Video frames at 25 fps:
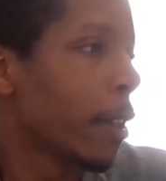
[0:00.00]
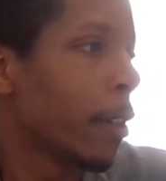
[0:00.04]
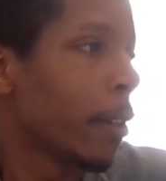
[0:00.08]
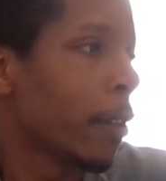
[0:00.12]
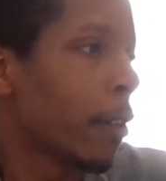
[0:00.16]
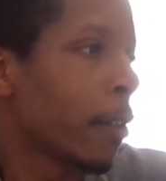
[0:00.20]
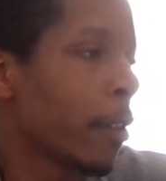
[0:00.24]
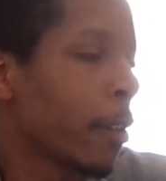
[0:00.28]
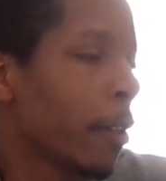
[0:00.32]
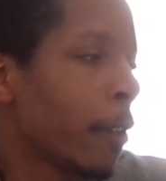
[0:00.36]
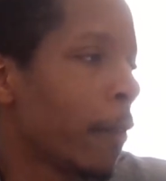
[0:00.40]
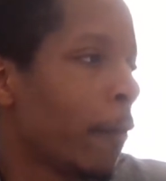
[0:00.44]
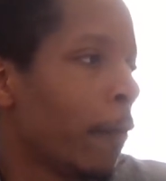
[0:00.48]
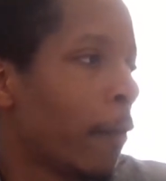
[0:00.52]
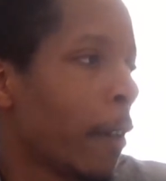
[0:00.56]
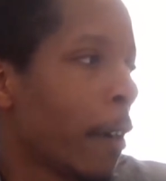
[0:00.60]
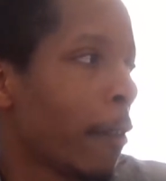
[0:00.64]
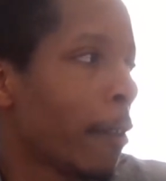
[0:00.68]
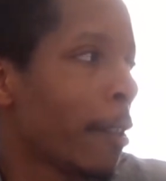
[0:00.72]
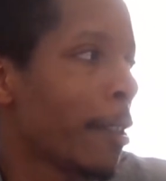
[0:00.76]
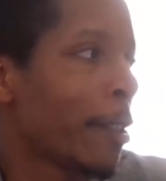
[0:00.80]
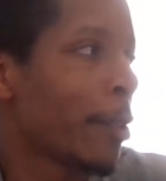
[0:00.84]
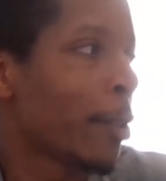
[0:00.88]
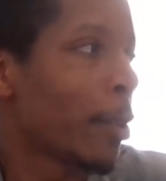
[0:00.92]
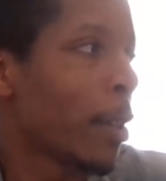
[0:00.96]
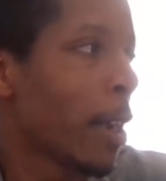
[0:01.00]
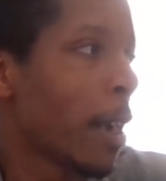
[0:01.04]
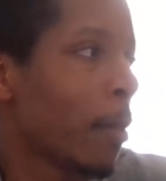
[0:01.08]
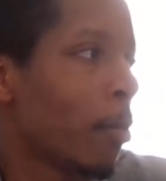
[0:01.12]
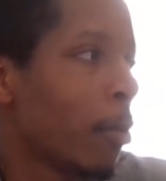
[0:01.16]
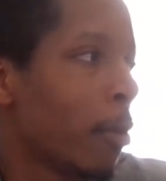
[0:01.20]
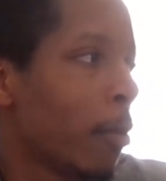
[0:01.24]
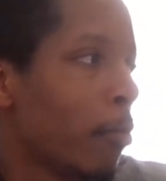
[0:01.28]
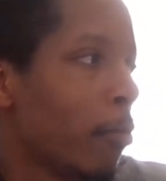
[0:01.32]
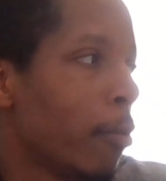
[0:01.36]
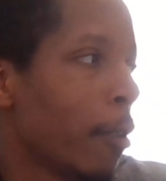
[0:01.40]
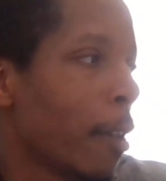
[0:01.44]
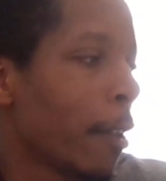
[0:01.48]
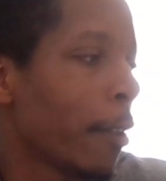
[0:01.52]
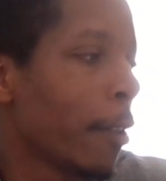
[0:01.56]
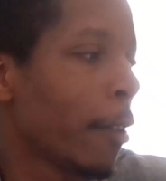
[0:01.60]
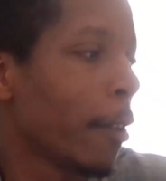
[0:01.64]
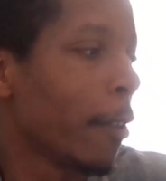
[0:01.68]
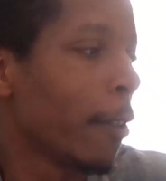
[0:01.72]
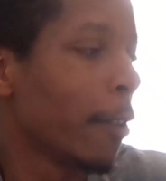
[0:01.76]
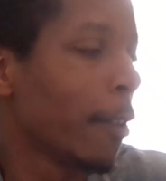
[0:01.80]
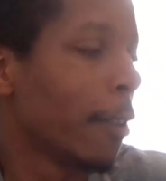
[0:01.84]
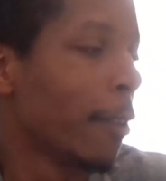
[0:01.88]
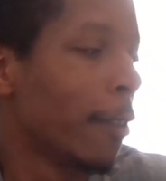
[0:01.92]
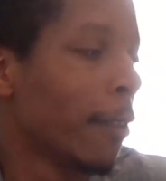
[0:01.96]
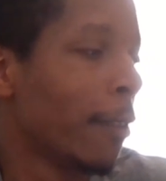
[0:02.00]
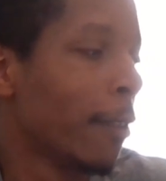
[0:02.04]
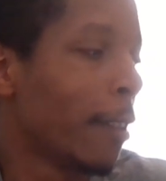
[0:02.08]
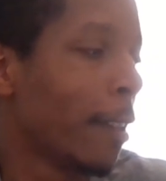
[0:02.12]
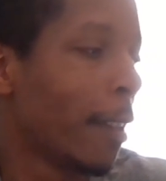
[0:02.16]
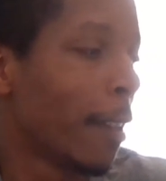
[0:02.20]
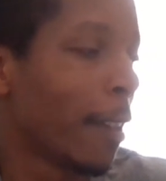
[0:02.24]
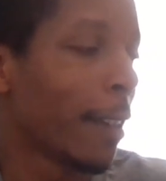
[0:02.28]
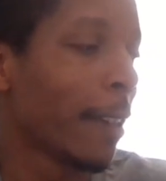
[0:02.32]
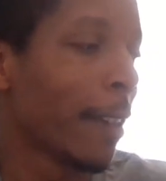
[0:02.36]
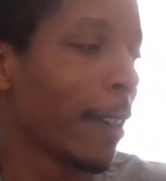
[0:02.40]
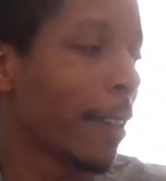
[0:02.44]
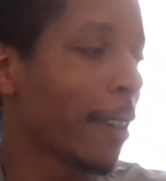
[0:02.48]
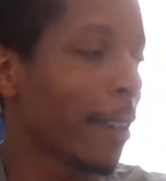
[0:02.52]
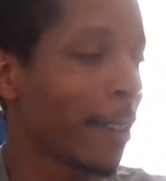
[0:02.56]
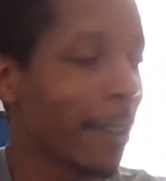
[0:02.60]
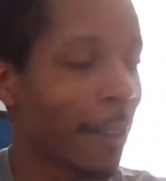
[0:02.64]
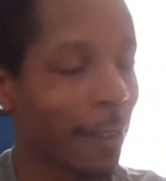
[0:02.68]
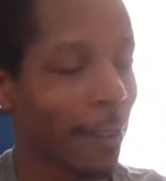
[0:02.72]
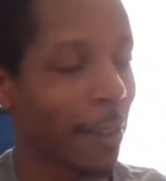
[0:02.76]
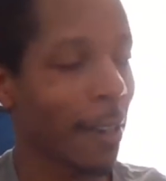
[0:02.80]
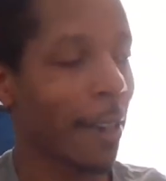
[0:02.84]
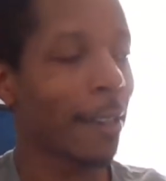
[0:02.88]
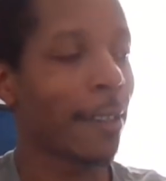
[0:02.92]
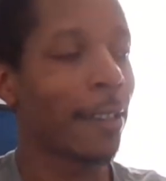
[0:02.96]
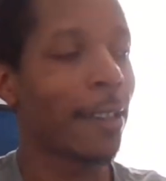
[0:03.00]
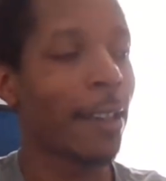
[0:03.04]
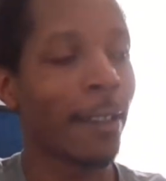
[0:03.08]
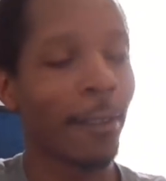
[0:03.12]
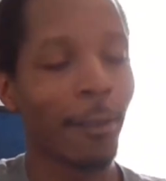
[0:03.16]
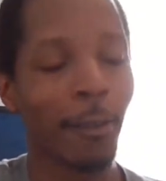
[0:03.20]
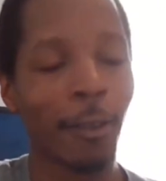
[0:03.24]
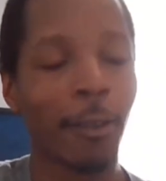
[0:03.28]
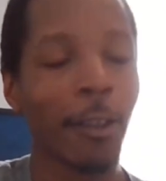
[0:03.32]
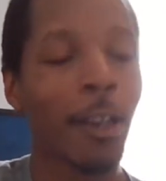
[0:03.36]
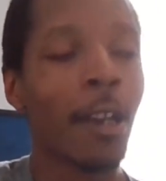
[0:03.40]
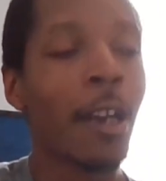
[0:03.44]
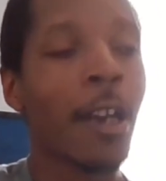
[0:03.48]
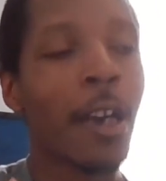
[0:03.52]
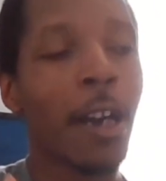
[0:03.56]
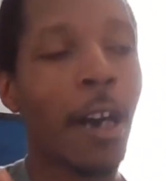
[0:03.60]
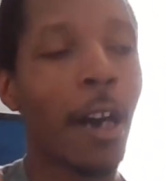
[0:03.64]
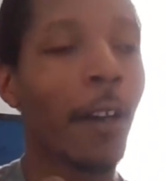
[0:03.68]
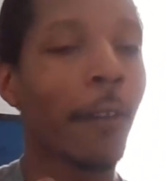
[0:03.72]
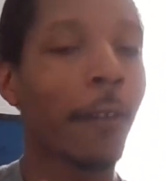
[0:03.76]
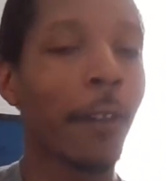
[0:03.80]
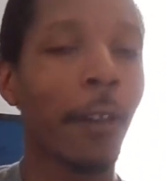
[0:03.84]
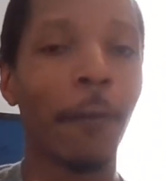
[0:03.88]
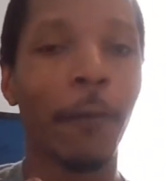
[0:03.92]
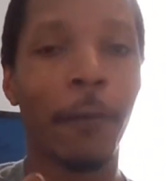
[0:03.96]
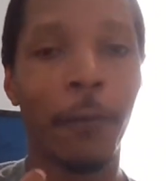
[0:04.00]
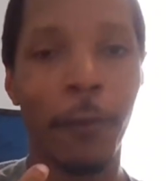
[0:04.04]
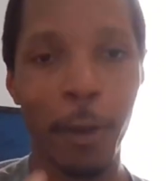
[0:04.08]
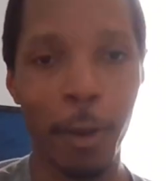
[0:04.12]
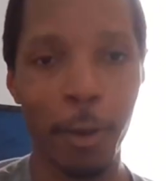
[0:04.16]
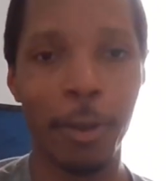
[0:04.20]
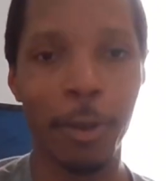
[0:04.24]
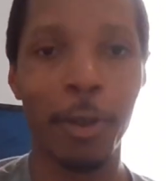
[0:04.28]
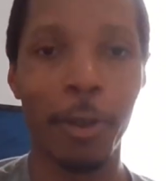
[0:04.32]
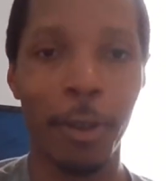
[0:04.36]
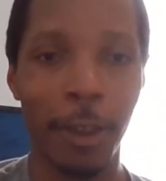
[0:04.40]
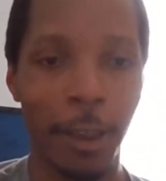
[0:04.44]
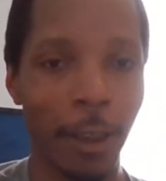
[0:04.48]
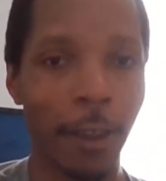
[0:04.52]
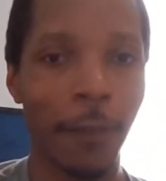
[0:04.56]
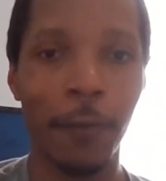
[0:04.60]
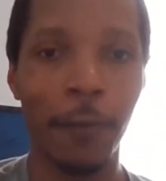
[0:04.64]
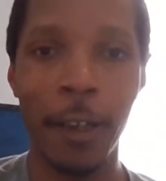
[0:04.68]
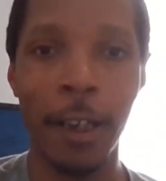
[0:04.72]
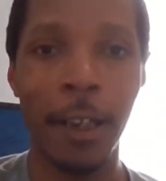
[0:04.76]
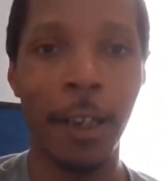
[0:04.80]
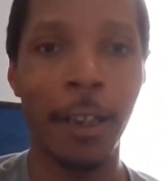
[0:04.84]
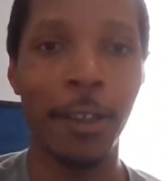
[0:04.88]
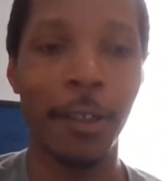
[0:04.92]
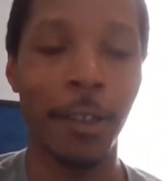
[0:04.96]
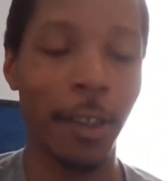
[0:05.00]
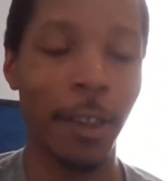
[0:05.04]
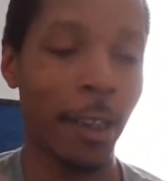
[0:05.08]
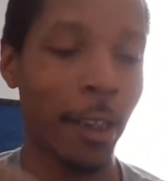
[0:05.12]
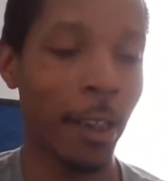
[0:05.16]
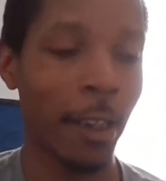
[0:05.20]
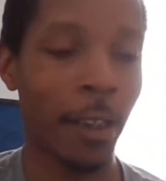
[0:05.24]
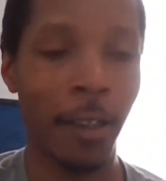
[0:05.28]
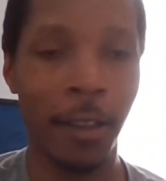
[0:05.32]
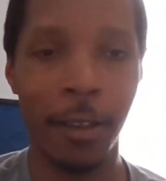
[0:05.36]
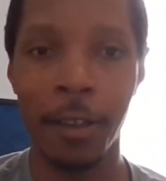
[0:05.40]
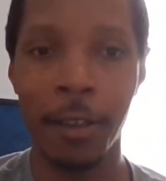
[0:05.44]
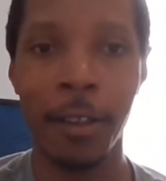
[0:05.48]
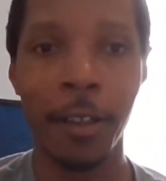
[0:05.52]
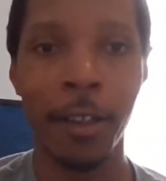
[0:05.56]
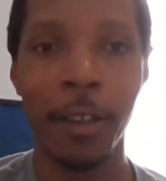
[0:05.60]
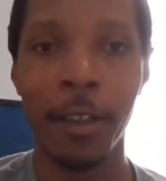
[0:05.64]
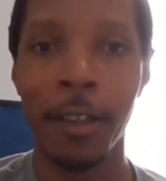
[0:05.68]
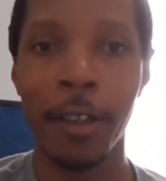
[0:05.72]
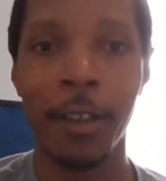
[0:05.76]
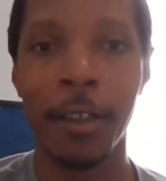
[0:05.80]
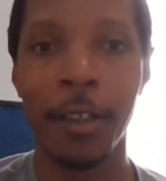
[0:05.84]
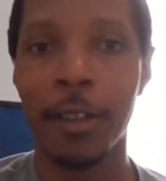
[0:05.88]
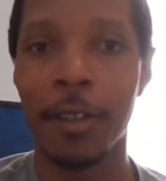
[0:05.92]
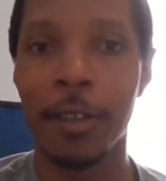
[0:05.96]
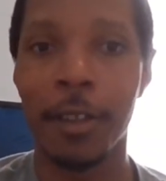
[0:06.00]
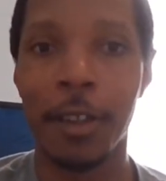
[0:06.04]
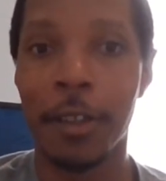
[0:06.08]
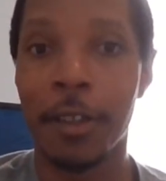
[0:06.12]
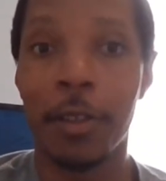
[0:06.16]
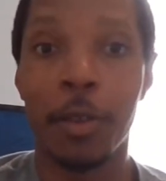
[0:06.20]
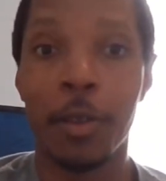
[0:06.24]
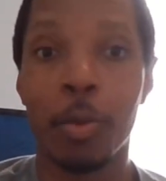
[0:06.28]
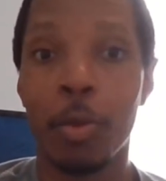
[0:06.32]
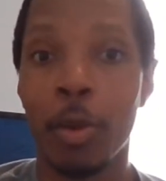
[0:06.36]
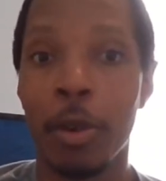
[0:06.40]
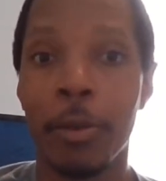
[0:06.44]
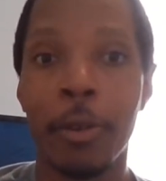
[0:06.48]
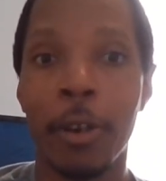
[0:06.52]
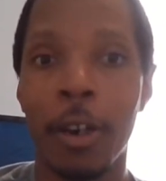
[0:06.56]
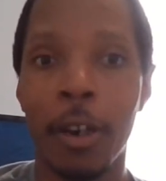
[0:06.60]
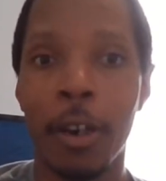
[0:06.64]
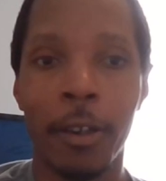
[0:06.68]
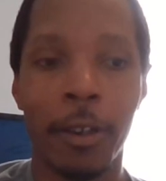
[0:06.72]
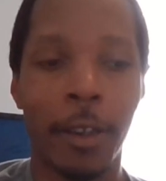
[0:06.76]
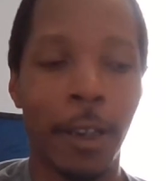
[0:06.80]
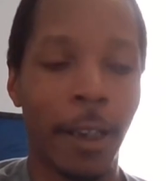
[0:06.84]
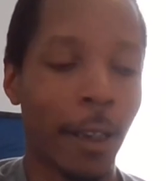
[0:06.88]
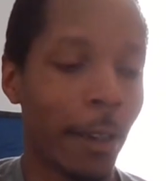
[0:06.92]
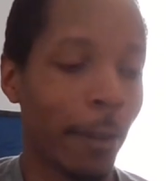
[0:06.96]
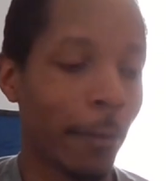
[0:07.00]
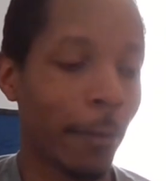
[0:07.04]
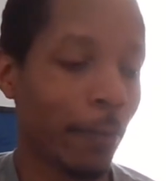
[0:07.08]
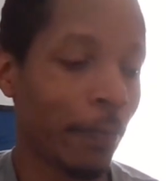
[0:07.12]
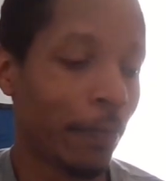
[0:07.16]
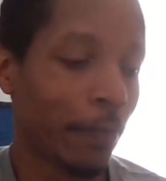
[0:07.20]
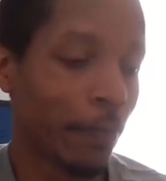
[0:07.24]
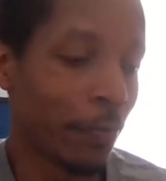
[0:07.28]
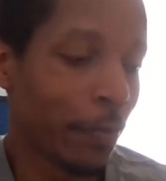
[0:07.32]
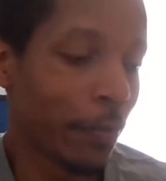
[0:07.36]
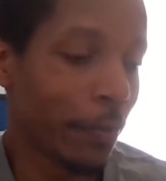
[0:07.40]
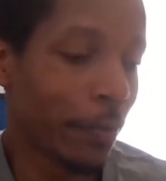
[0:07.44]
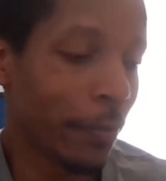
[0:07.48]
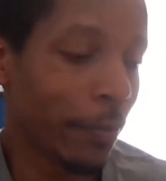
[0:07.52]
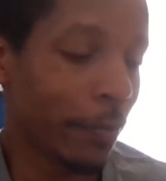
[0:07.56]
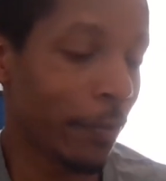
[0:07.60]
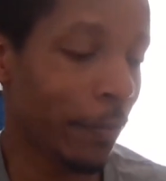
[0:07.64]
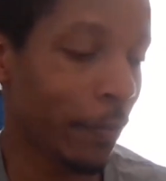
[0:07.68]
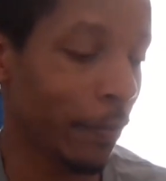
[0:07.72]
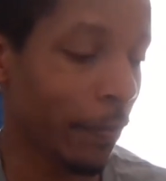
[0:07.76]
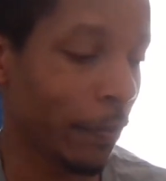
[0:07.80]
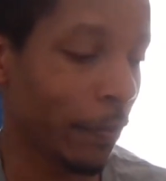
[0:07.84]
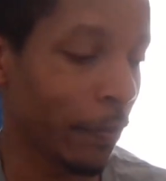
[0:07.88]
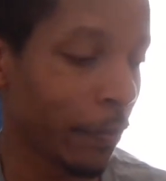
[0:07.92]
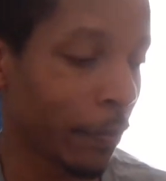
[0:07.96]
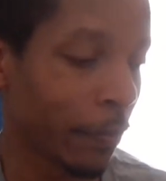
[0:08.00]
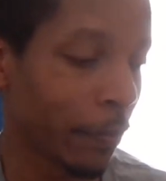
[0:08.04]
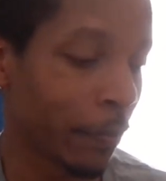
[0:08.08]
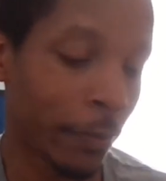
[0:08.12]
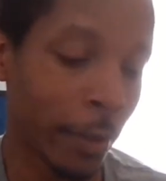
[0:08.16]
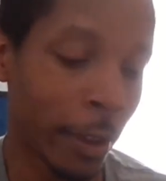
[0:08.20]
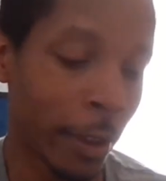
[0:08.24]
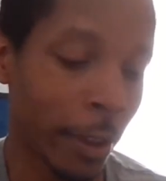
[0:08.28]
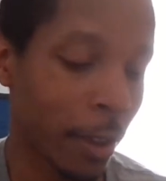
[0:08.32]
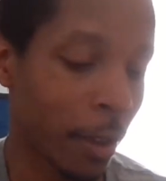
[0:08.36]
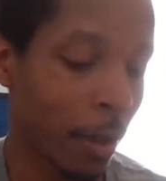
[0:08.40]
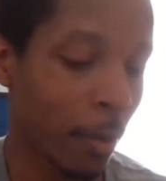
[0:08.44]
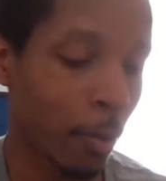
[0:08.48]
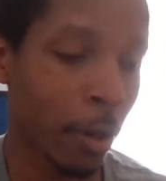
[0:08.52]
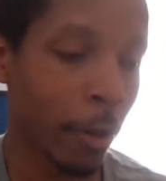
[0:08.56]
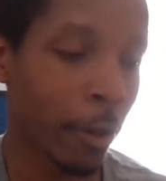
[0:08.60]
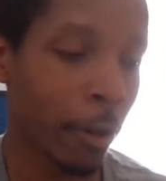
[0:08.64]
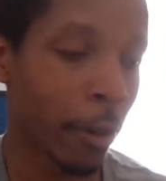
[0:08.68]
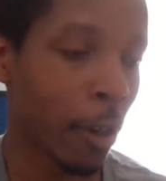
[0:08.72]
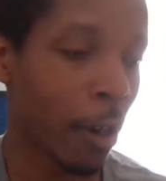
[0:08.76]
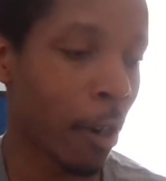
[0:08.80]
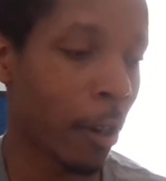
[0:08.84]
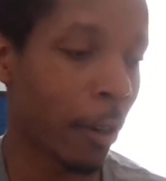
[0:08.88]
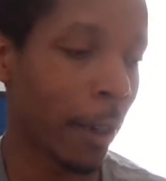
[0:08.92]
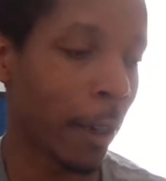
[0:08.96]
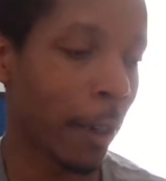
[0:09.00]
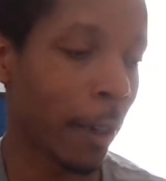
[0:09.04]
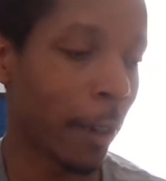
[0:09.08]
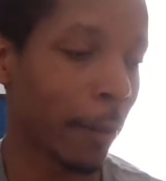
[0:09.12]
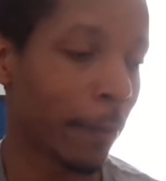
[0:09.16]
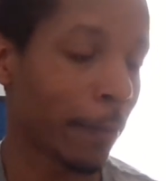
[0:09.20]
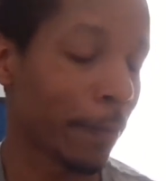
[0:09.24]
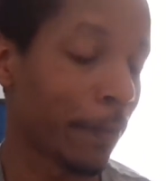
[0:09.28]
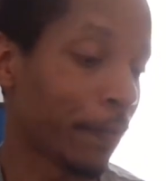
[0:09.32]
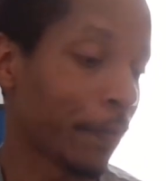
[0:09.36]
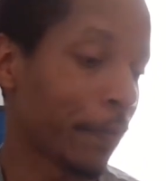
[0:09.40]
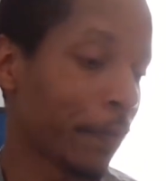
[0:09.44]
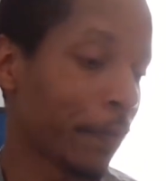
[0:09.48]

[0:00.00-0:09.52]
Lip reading: very stable brother. He just has that look of confusion on his face, and this is where we are now. This is where we are now.